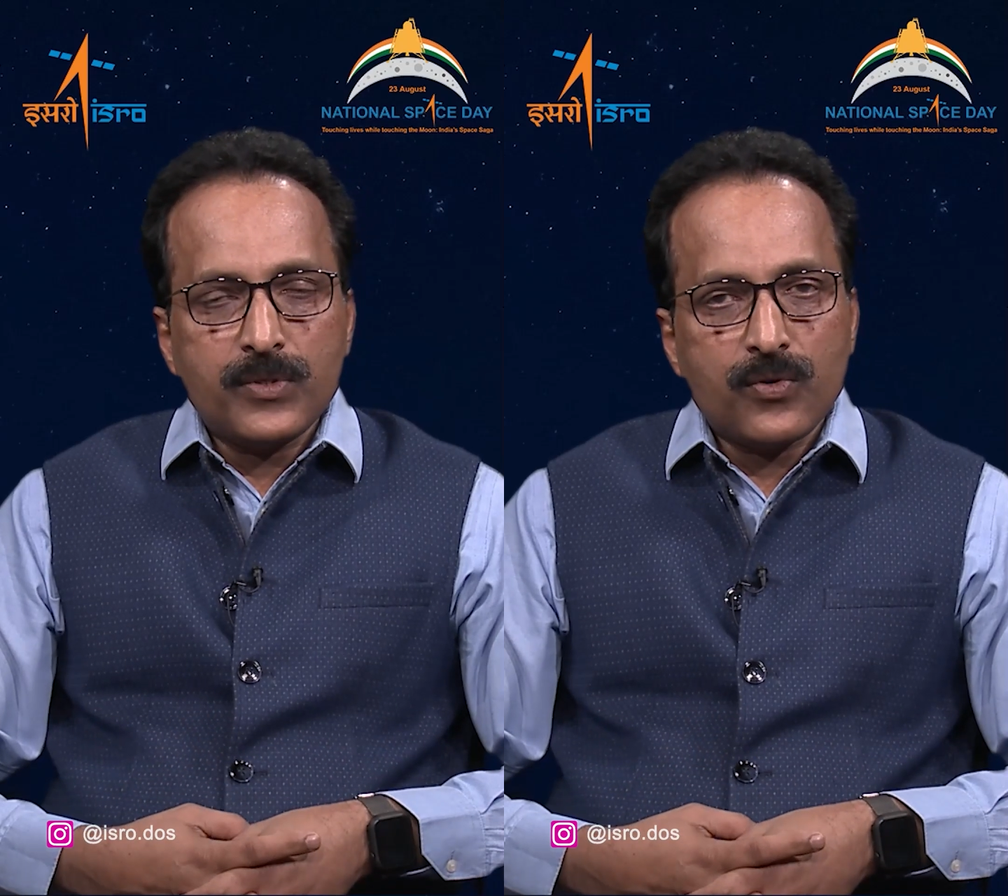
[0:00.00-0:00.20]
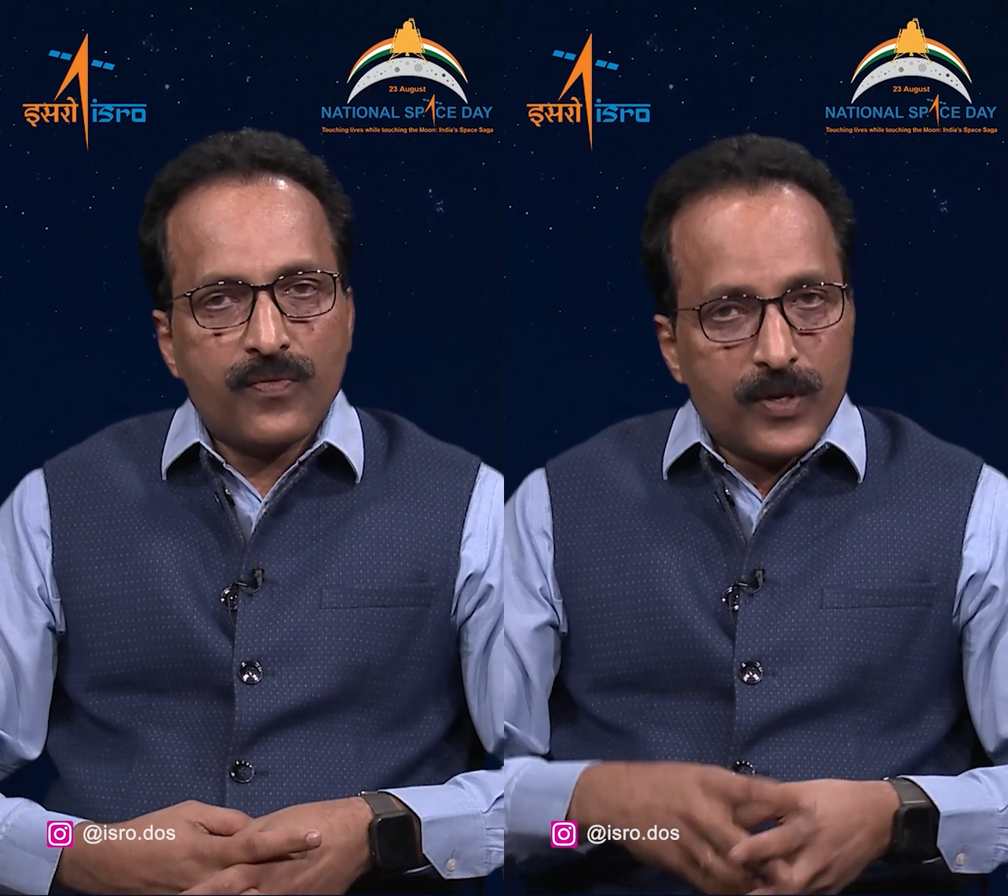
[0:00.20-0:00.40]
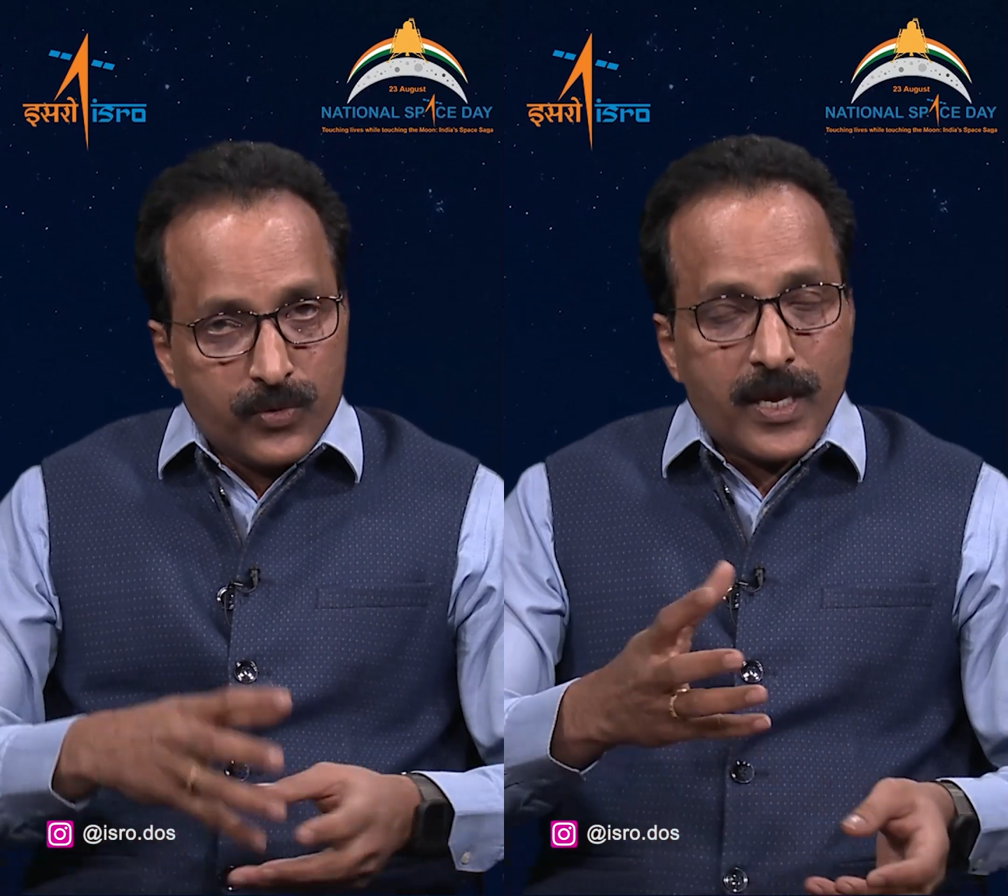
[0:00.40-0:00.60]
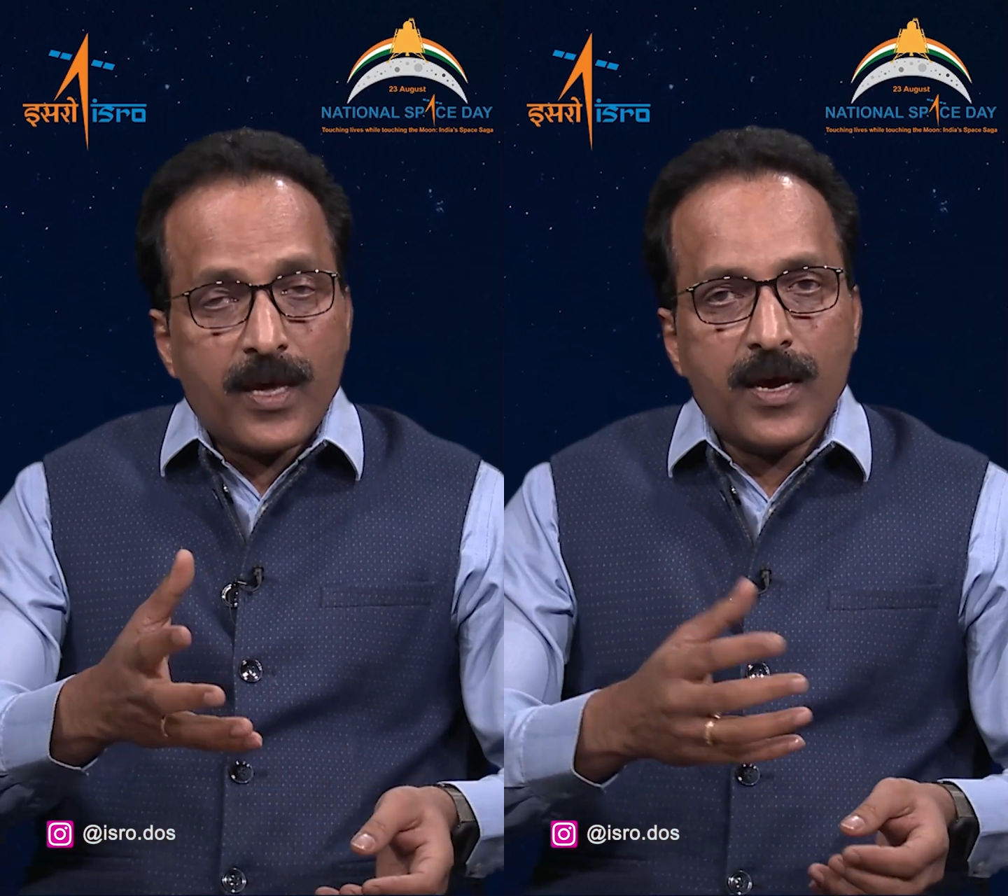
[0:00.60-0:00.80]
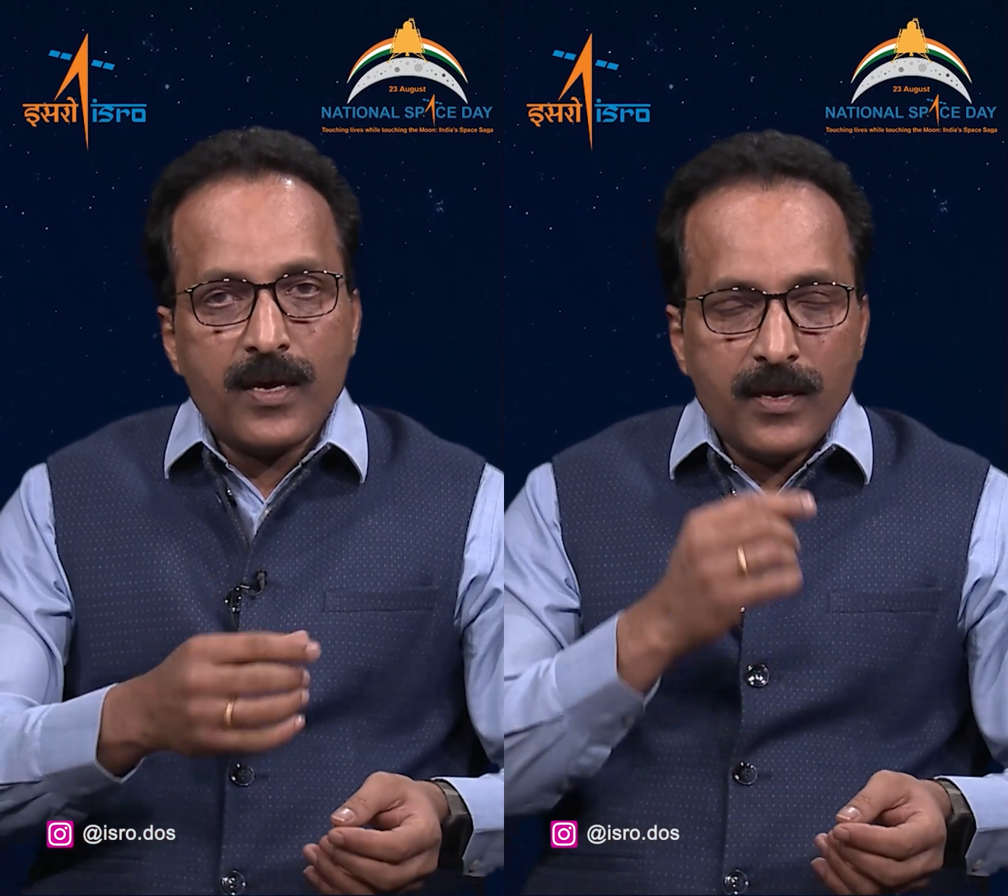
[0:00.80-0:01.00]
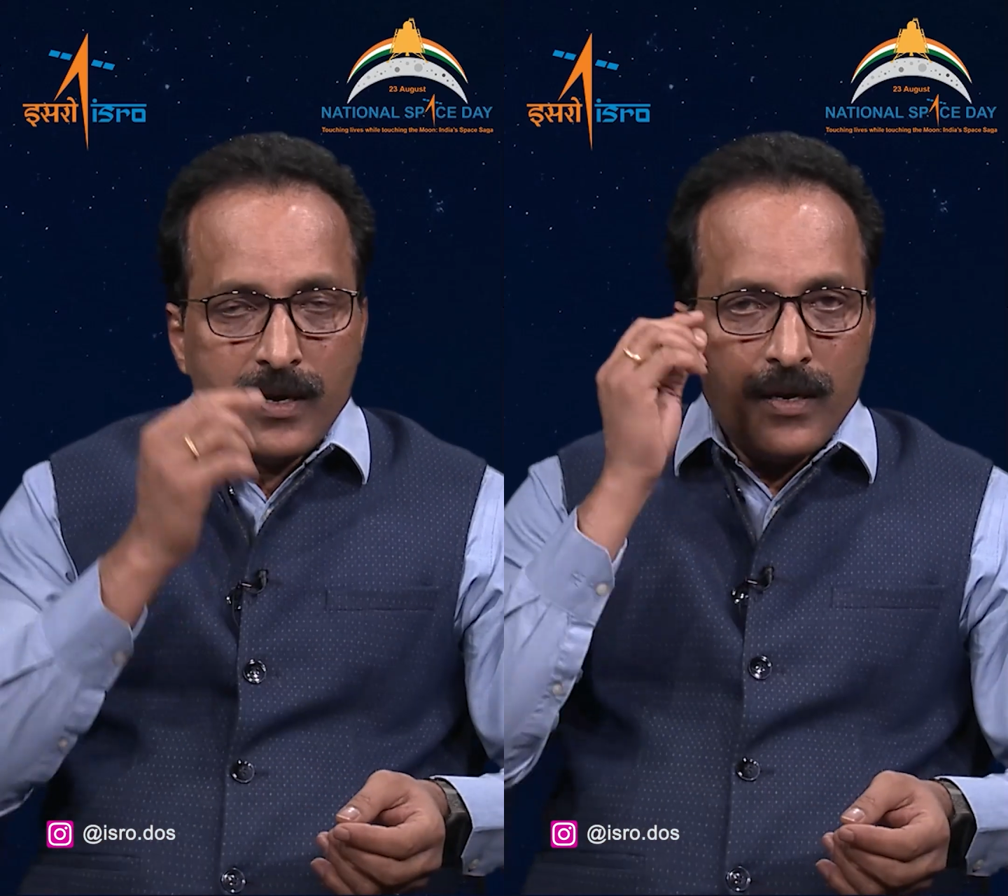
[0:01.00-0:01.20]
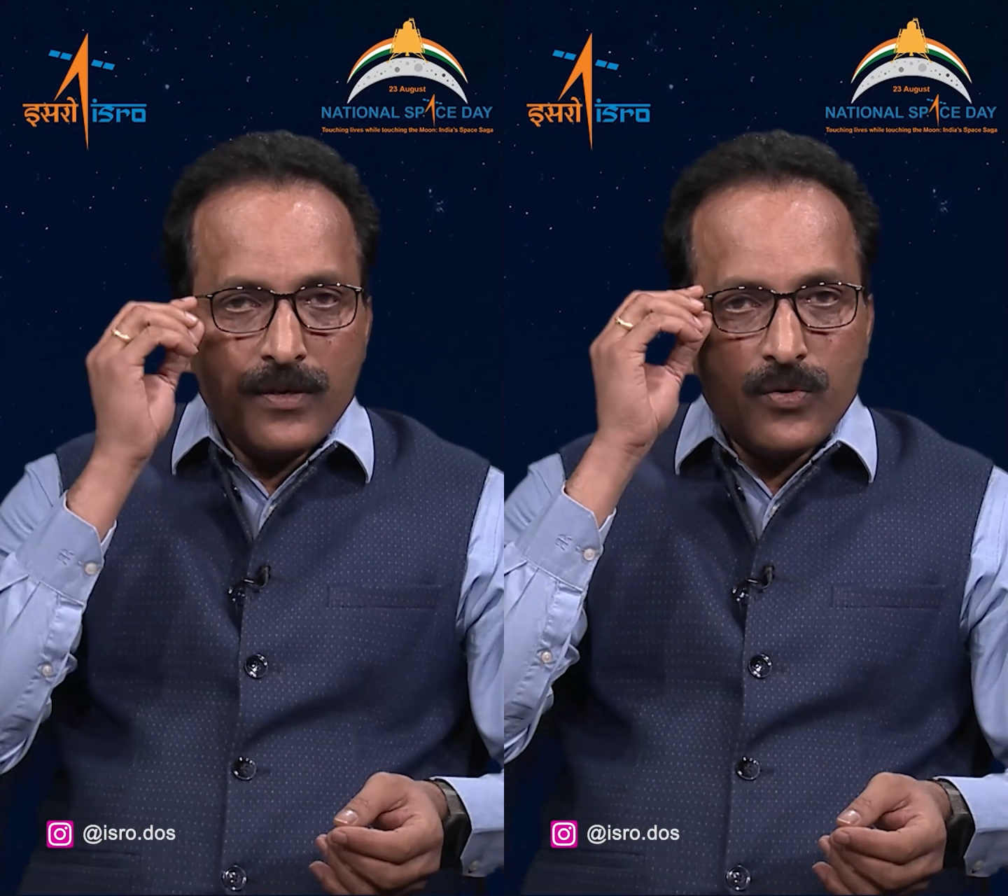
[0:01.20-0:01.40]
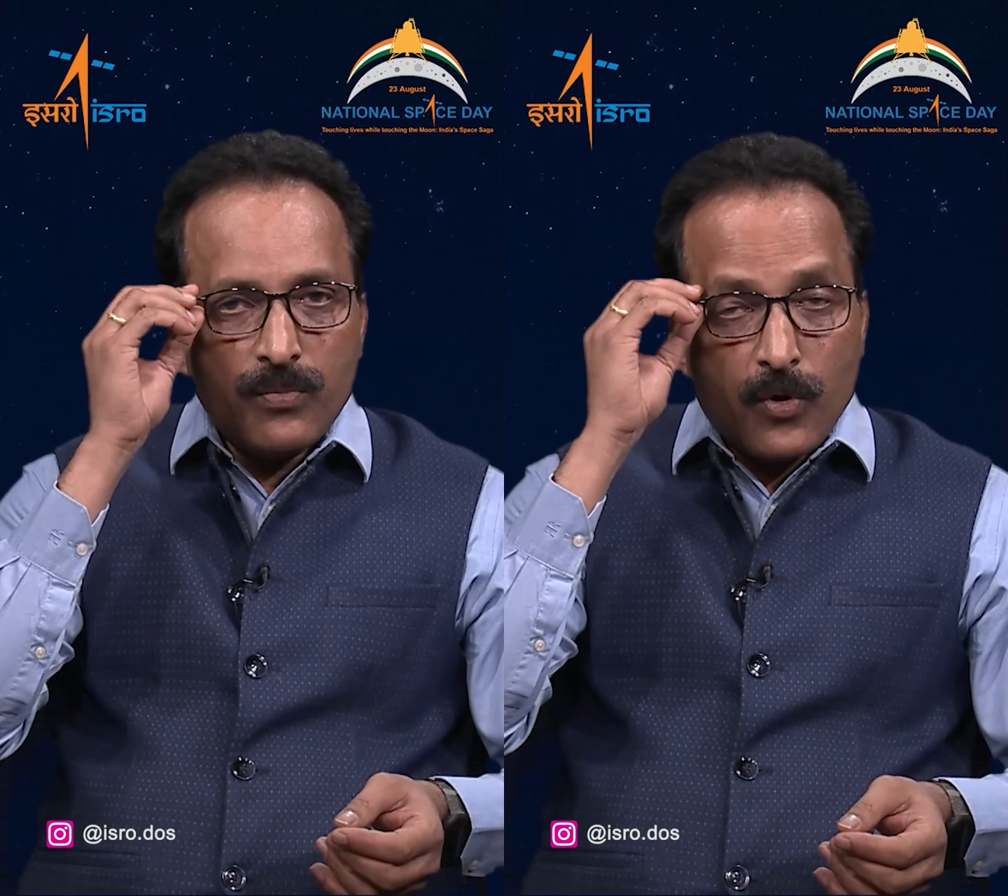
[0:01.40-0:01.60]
So we use AI to